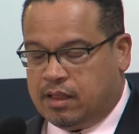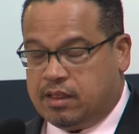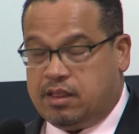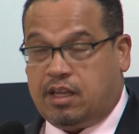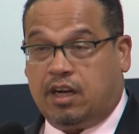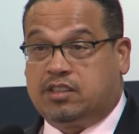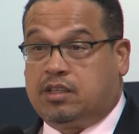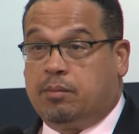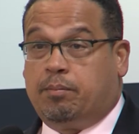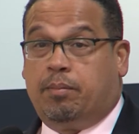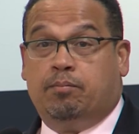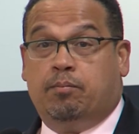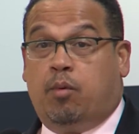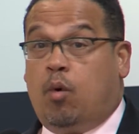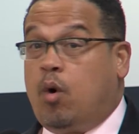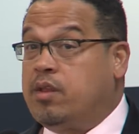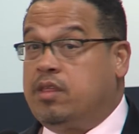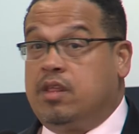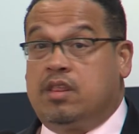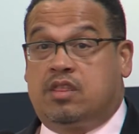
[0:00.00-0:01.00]
There's
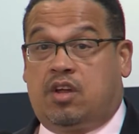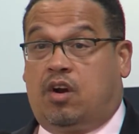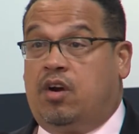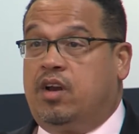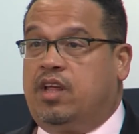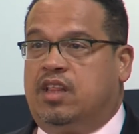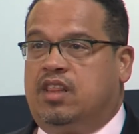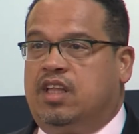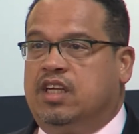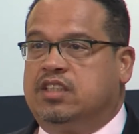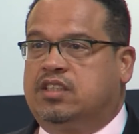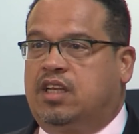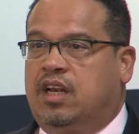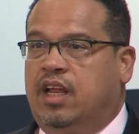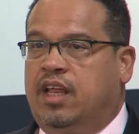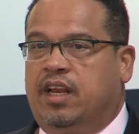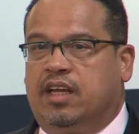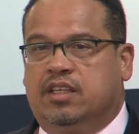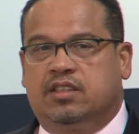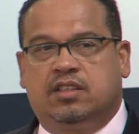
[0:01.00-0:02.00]
more than 30 of these
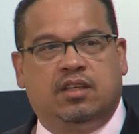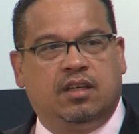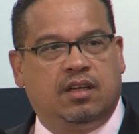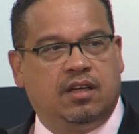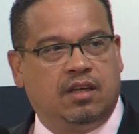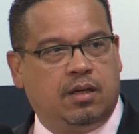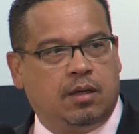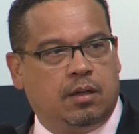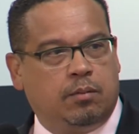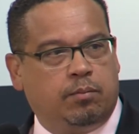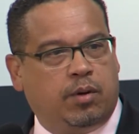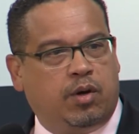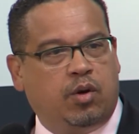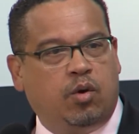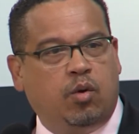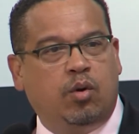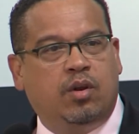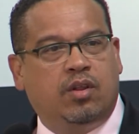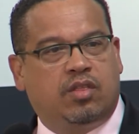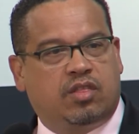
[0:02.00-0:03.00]
clinics, but
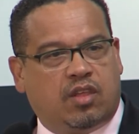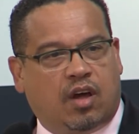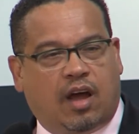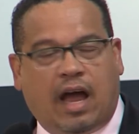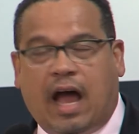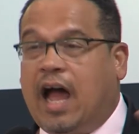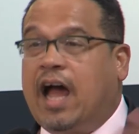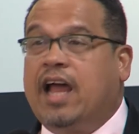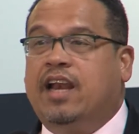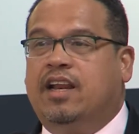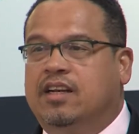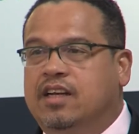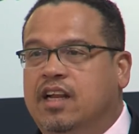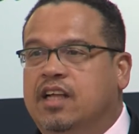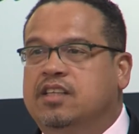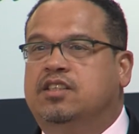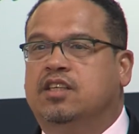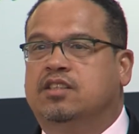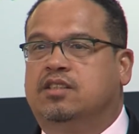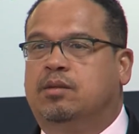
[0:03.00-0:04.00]
I didn't
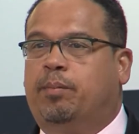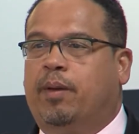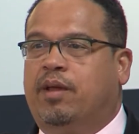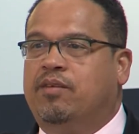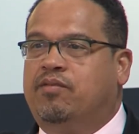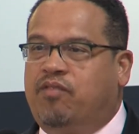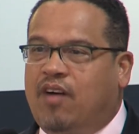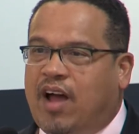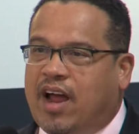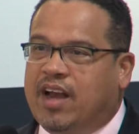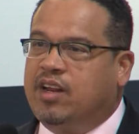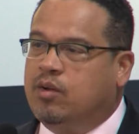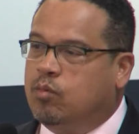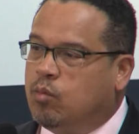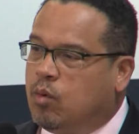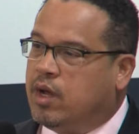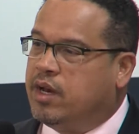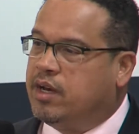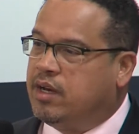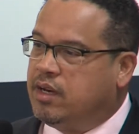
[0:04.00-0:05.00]
anticipate
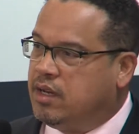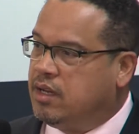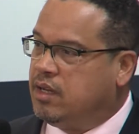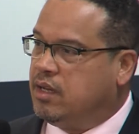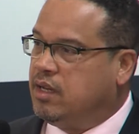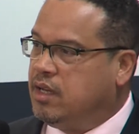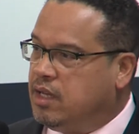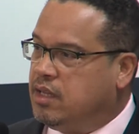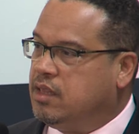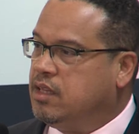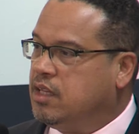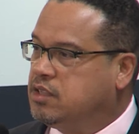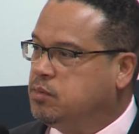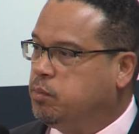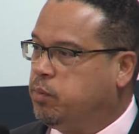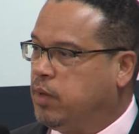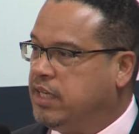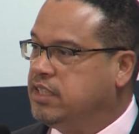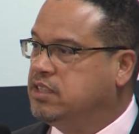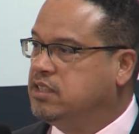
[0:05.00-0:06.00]
finding one in this
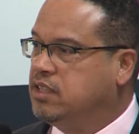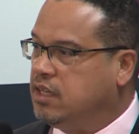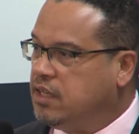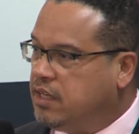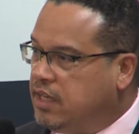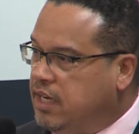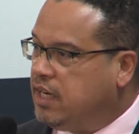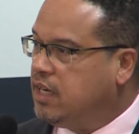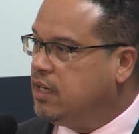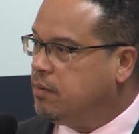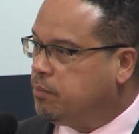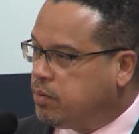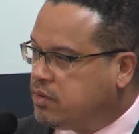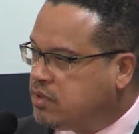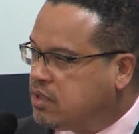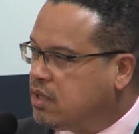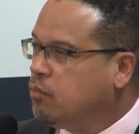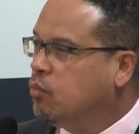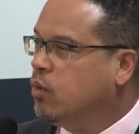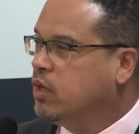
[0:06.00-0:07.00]
place that needed
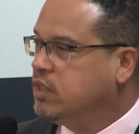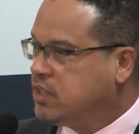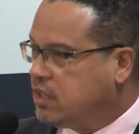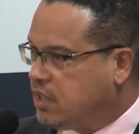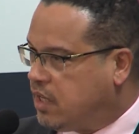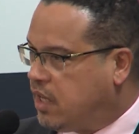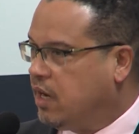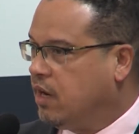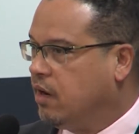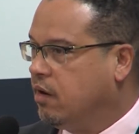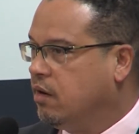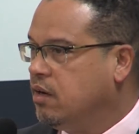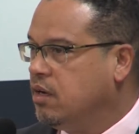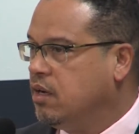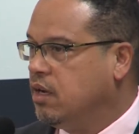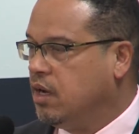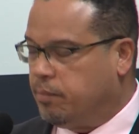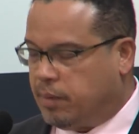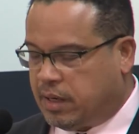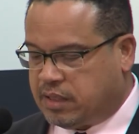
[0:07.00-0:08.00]
someone to care
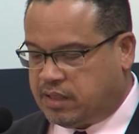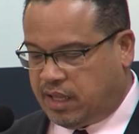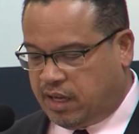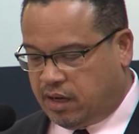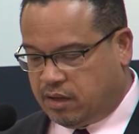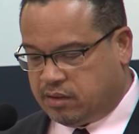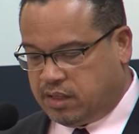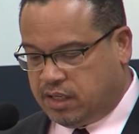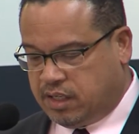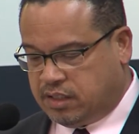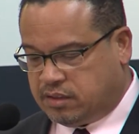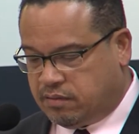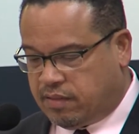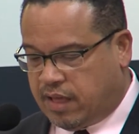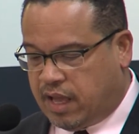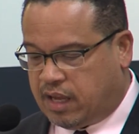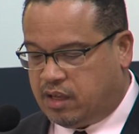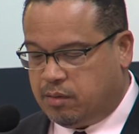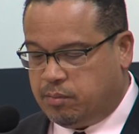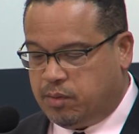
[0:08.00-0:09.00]
about the health needs of
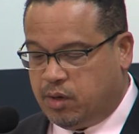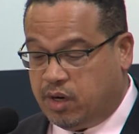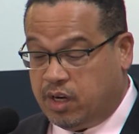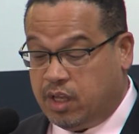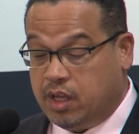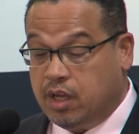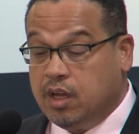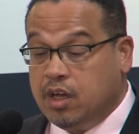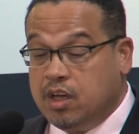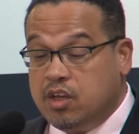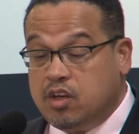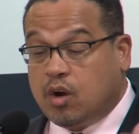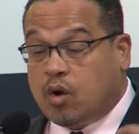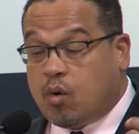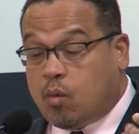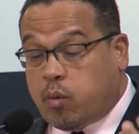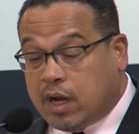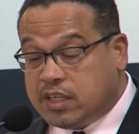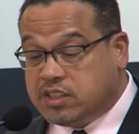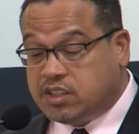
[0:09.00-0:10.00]
that community. You're
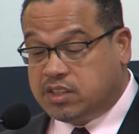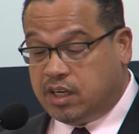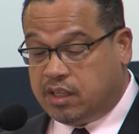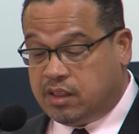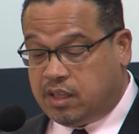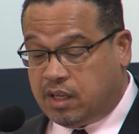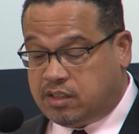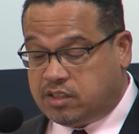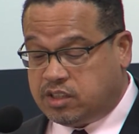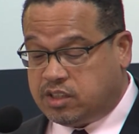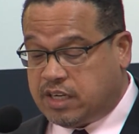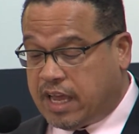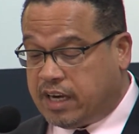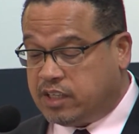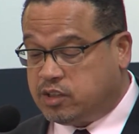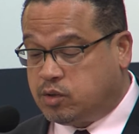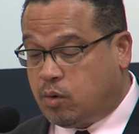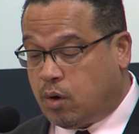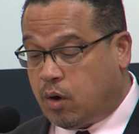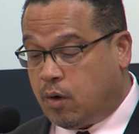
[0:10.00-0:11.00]
questioning the
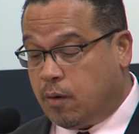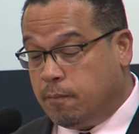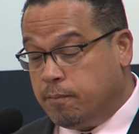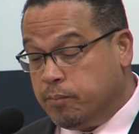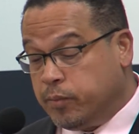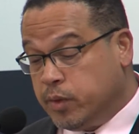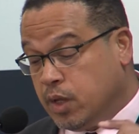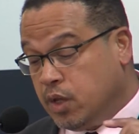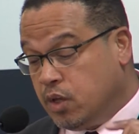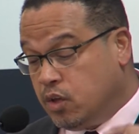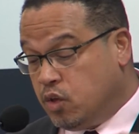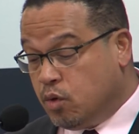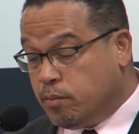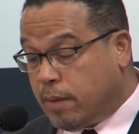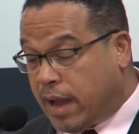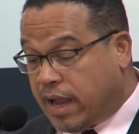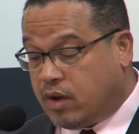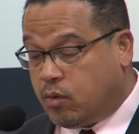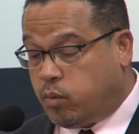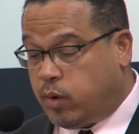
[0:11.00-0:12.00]
status quo. You
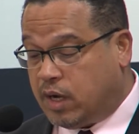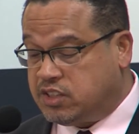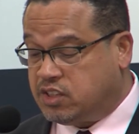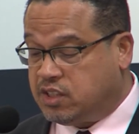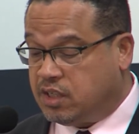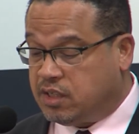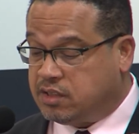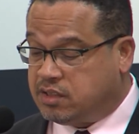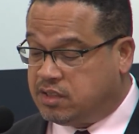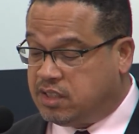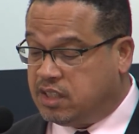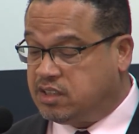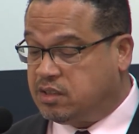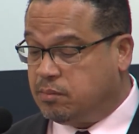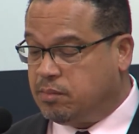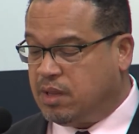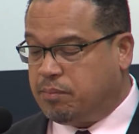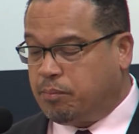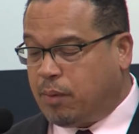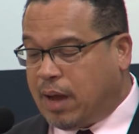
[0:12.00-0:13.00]
might question a
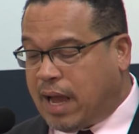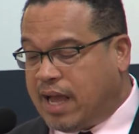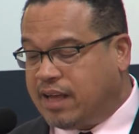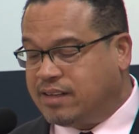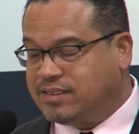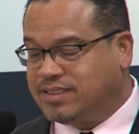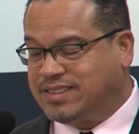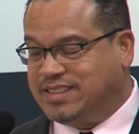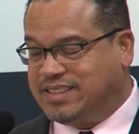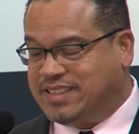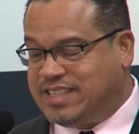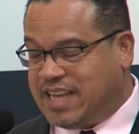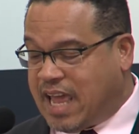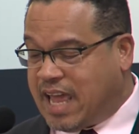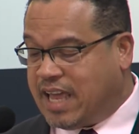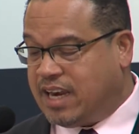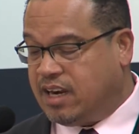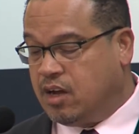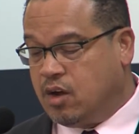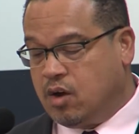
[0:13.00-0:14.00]
system that piles
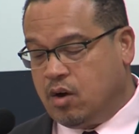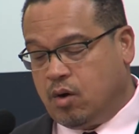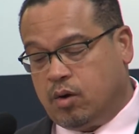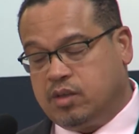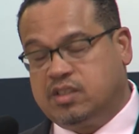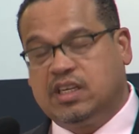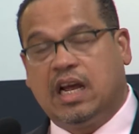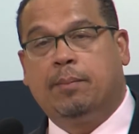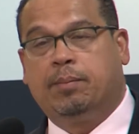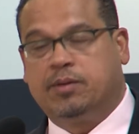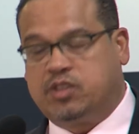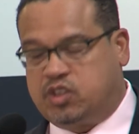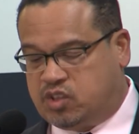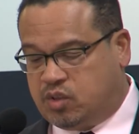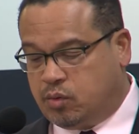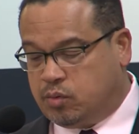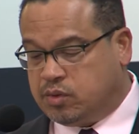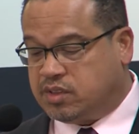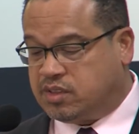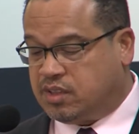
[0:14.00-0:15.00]
debt on top of
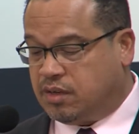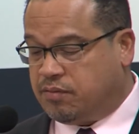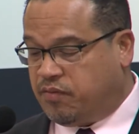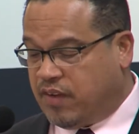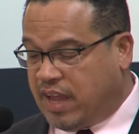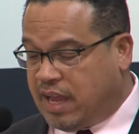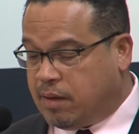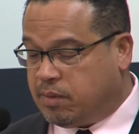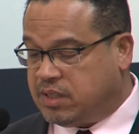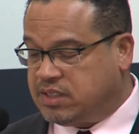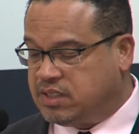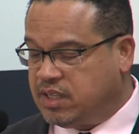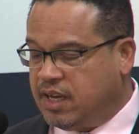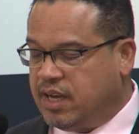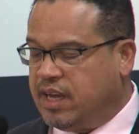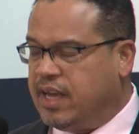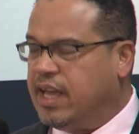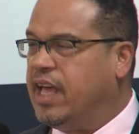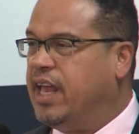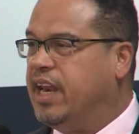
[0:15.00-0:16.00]
students and families
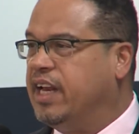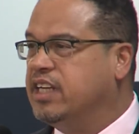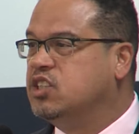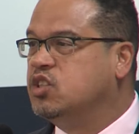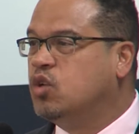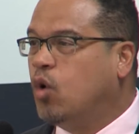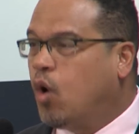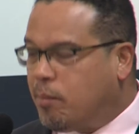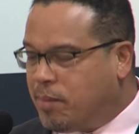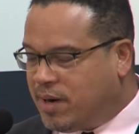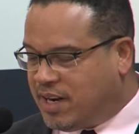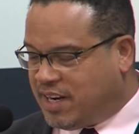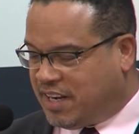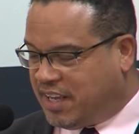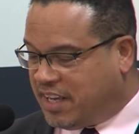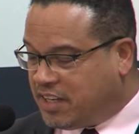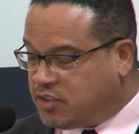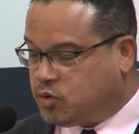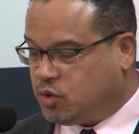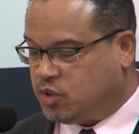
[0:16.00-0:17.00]
at exorbitant
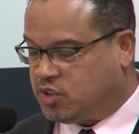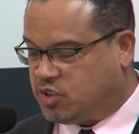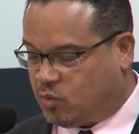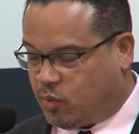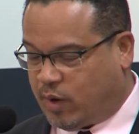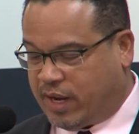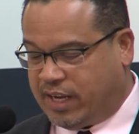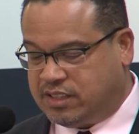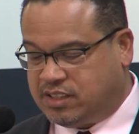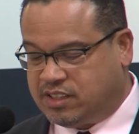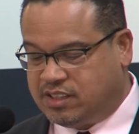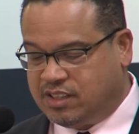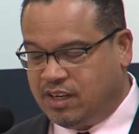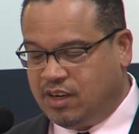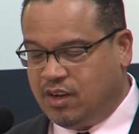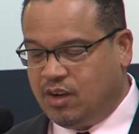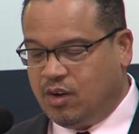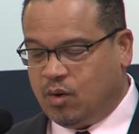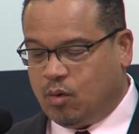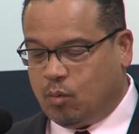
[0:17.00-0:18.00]
interest rates,
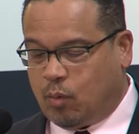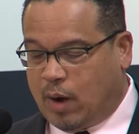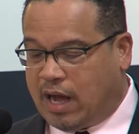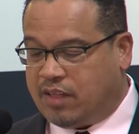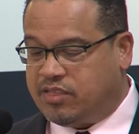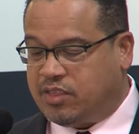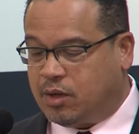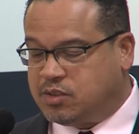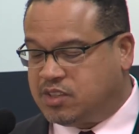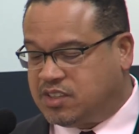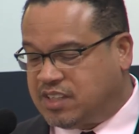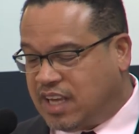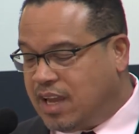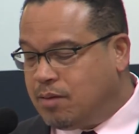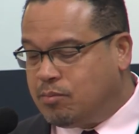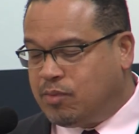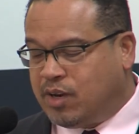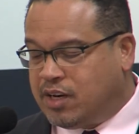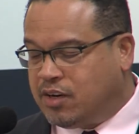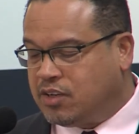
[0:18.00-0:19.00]
while those
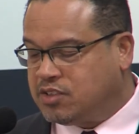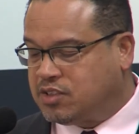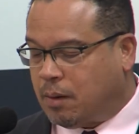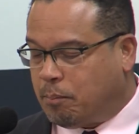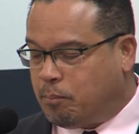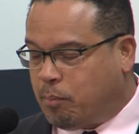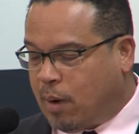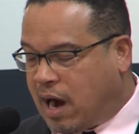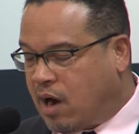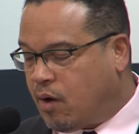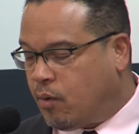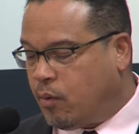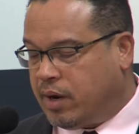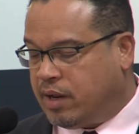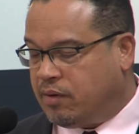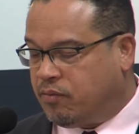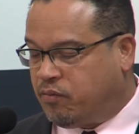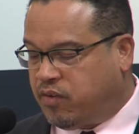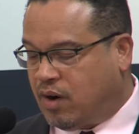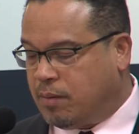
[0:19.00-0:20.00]
same lenders are
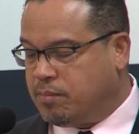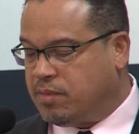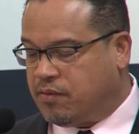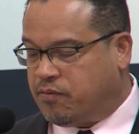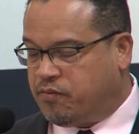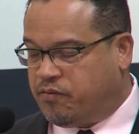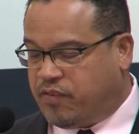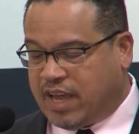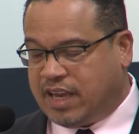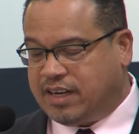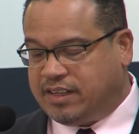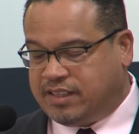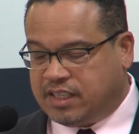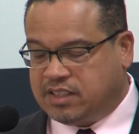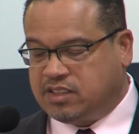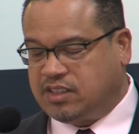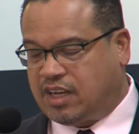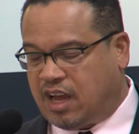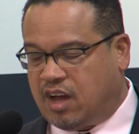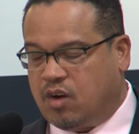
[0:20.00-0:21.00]
borrowing from the Fed
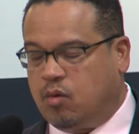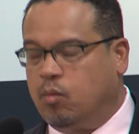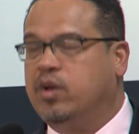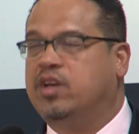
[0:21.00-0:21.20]
discount